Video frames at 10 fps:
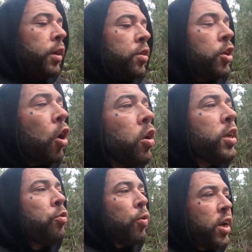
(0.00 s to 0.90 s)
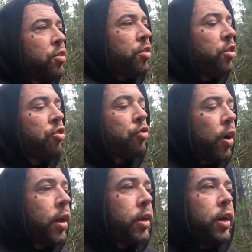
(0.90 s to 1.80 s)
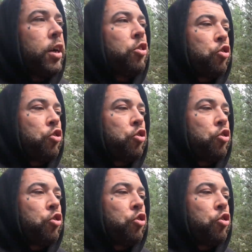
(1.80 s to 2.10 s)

The only reason Australia